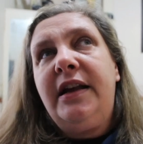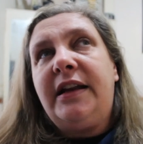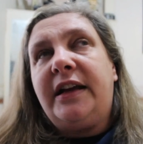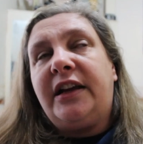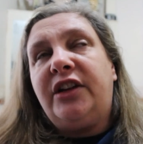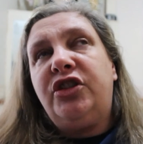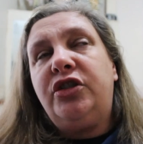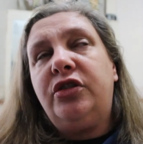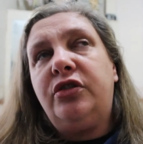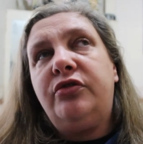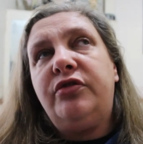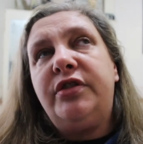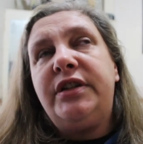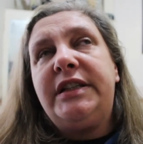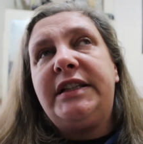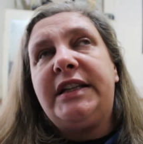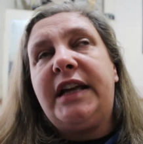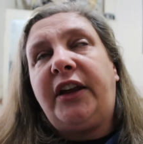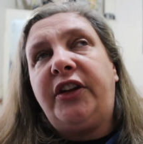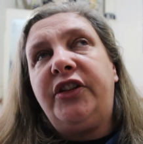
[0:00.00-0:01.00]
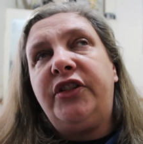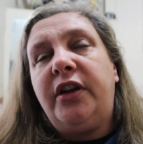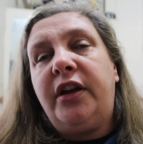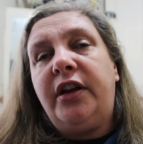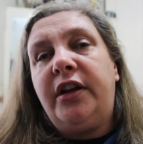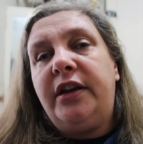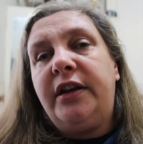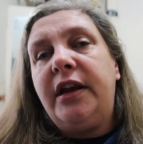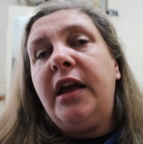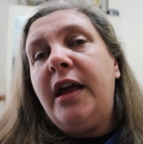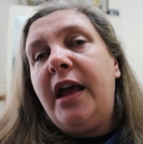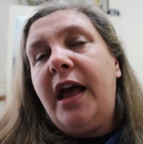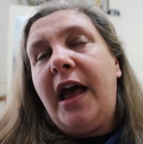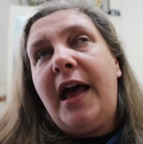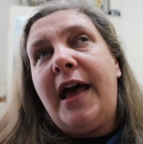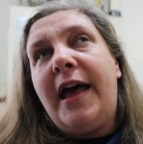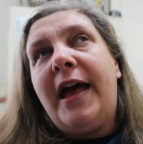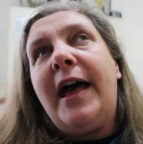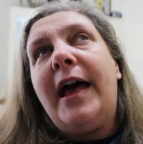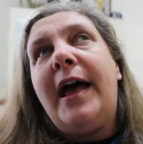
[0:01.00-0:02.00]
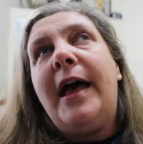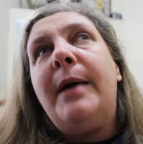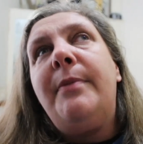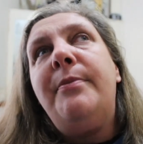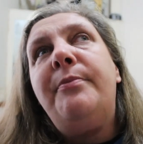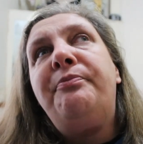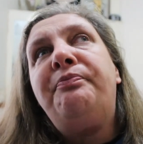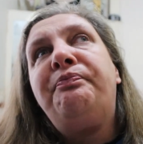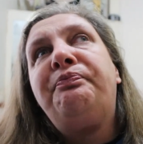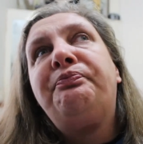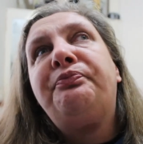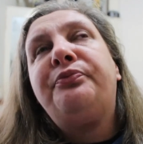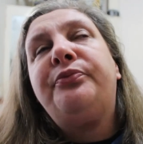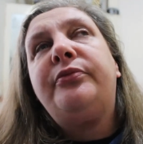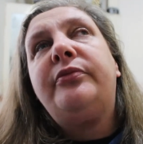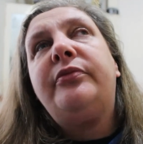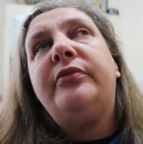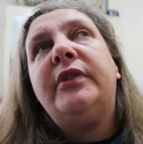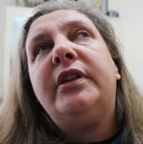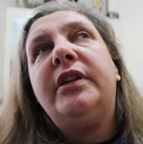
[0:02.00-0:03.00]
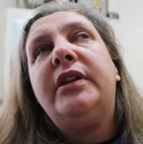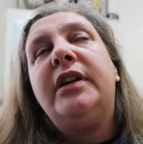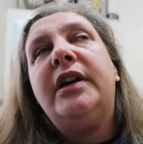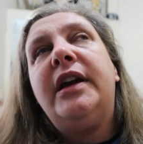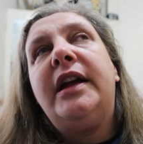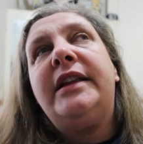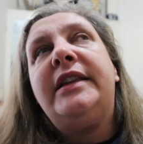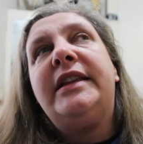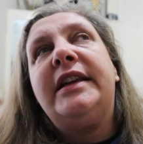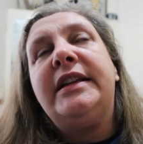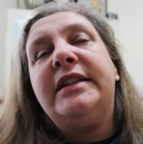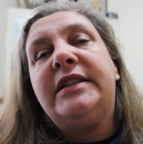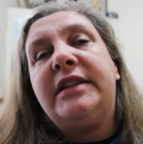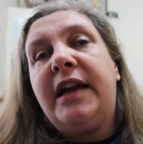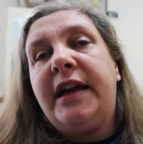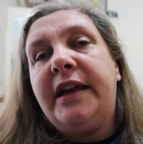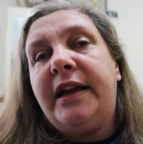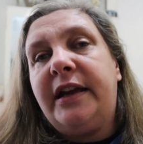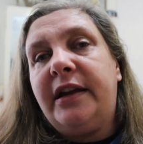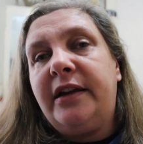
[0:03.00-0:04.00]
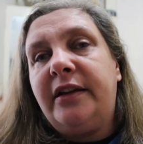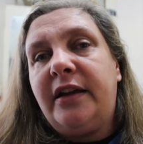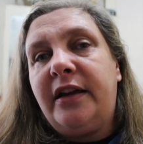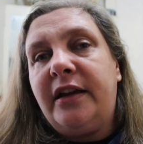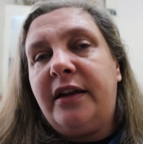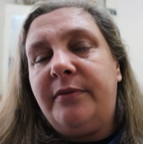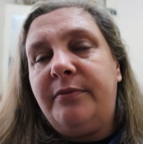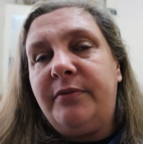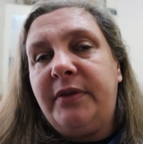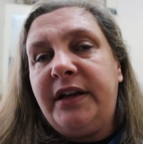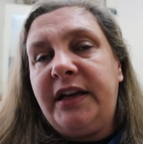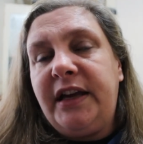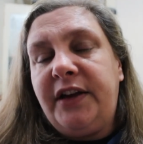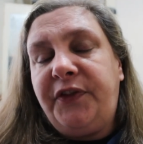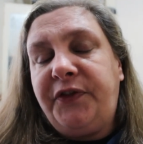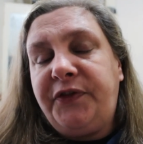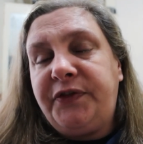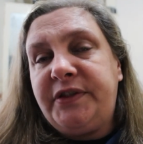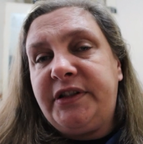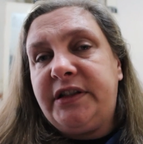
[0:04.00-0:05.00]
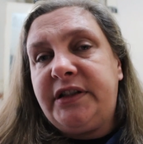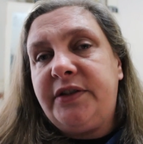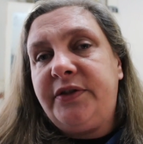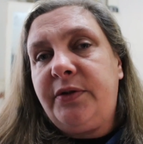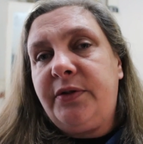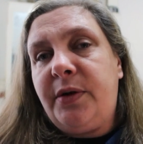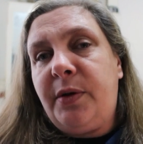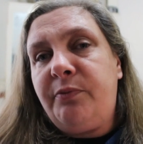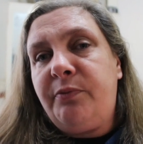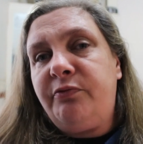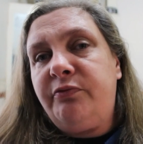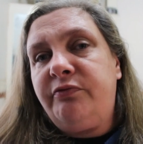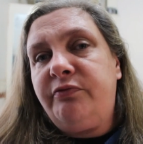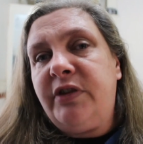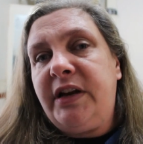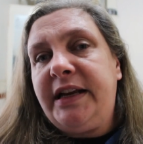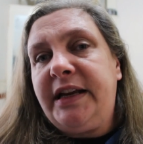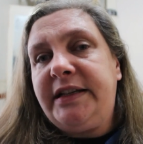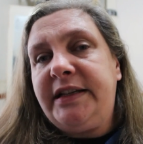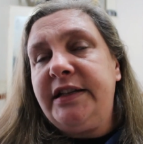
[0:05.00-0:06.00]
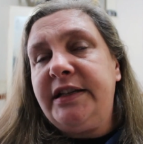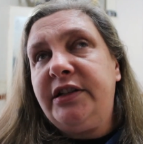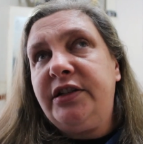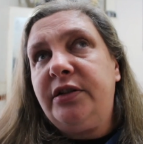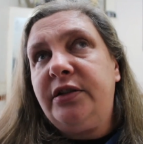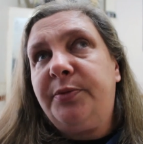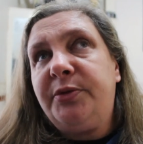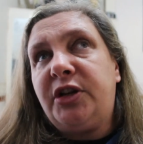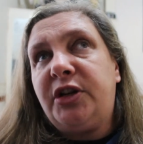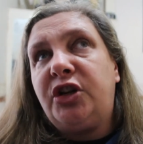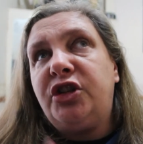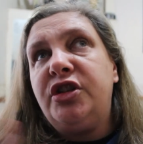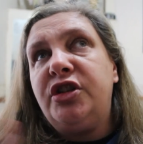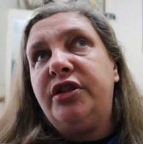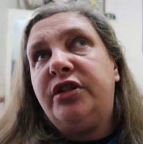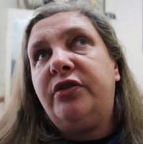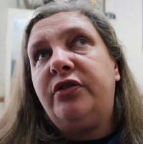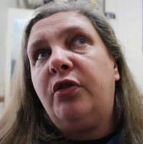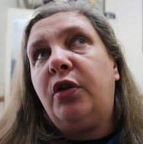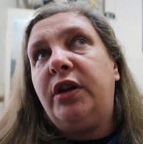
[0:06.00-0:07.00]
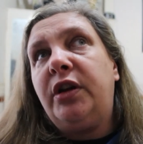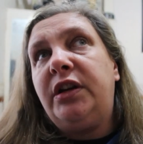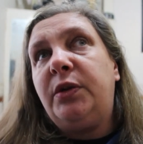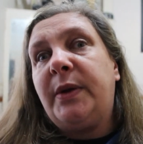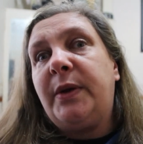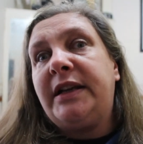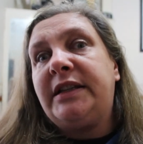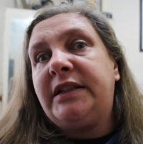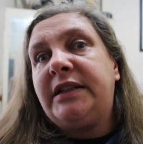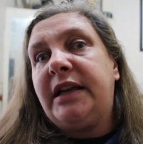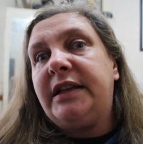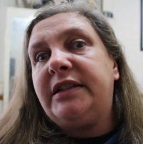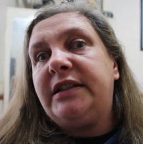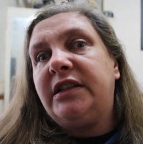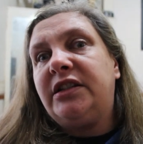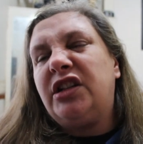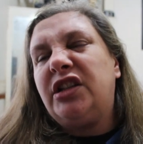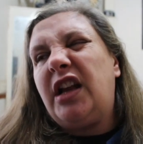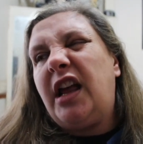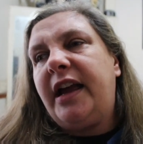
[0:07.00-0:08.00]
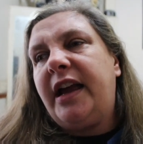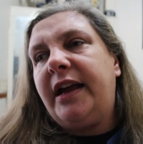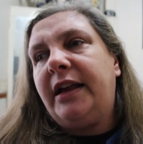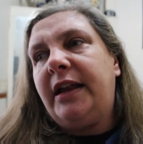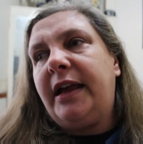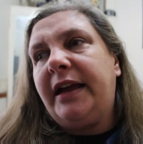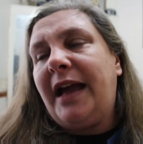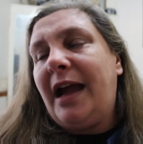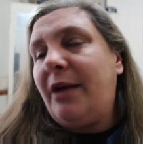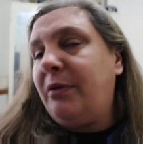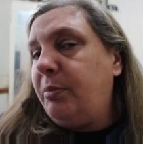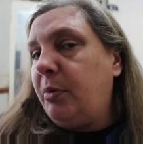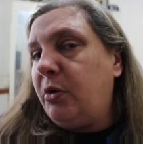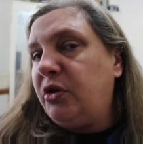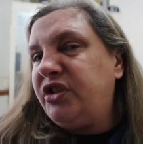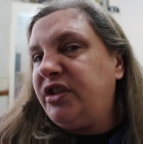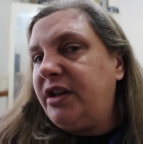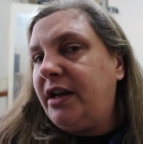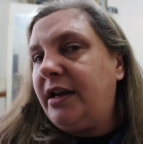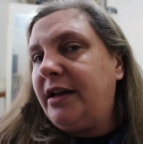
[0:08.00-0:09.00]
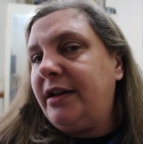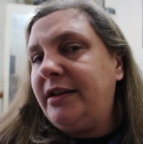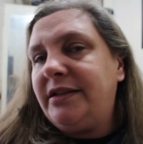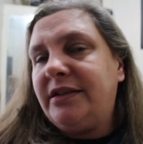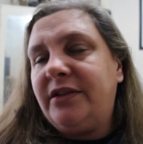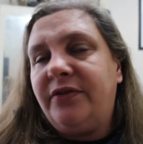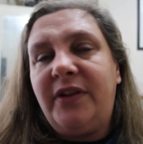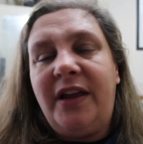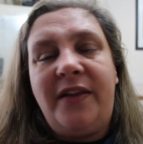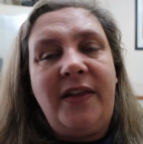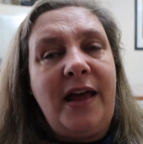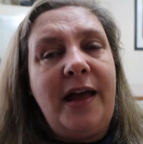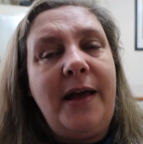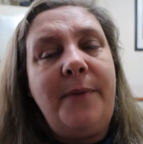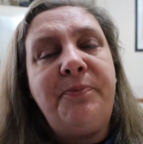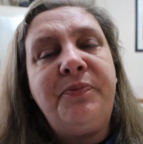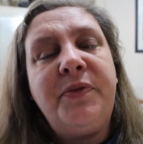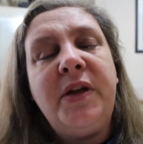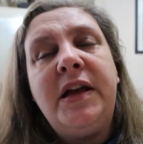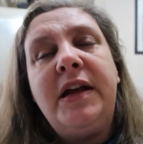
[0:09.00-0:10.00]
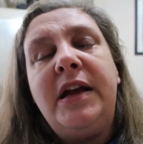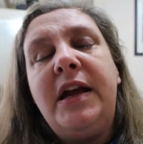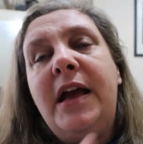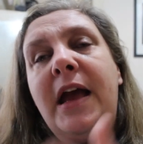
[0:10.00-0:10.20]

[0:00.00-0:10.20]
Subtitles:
like a children's section, and things like gifts relating to the productions that are on in the West End, such like Harry Potter and stuff like that.